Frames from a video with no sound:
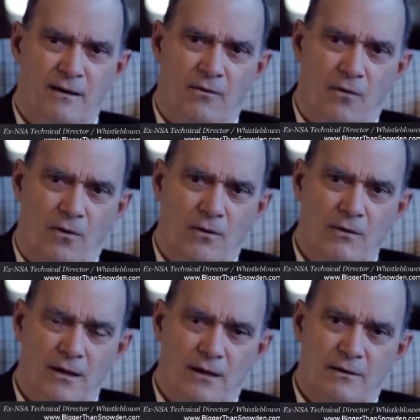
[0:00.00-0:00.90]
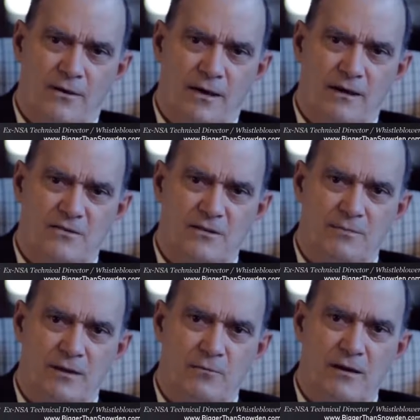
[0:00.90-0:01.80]
Or they can
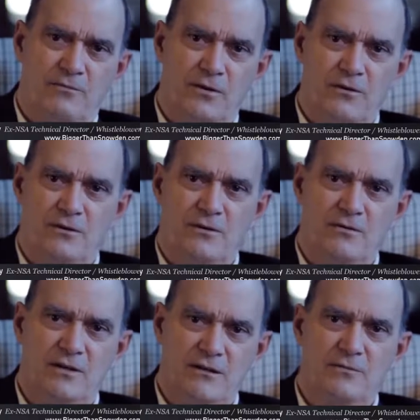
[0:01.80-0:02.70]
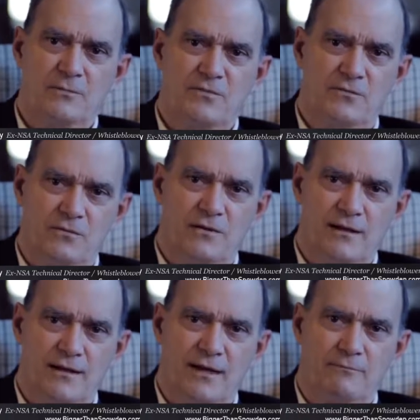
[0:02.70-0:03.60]
simply wait for you to do decrypts if you've
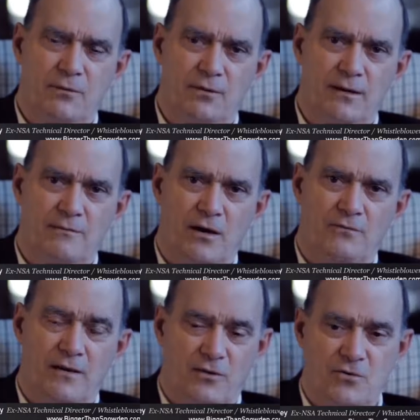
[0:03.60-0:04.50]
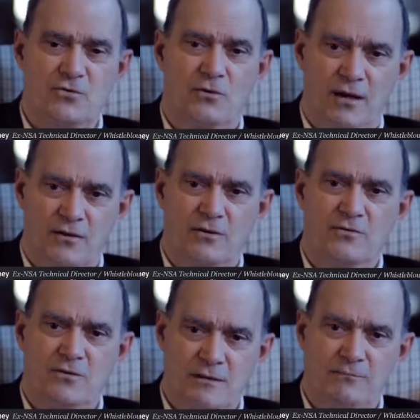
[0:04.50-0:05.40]
done that, pull them off, and use your
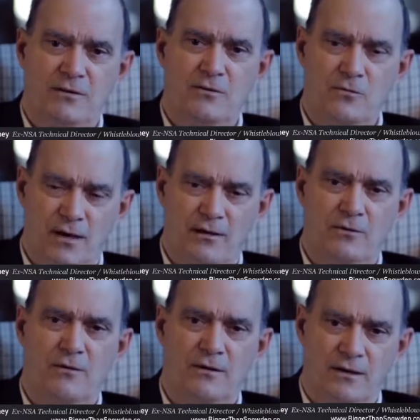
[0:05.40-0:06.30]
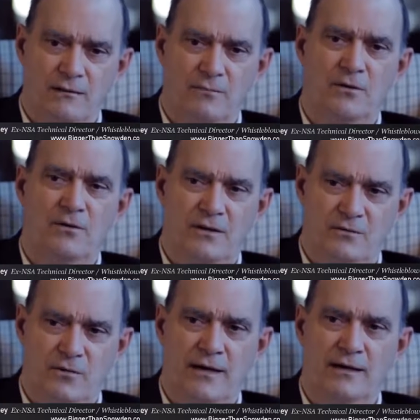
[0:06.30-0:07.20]
unused CPU while you're on the computer to
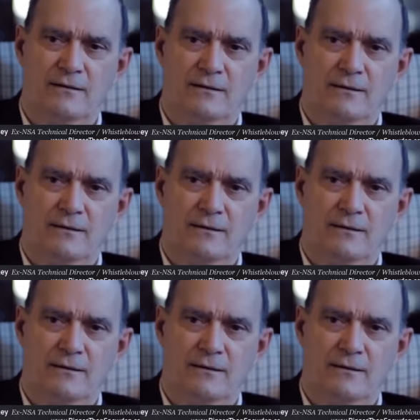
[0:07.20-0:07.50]
drain it.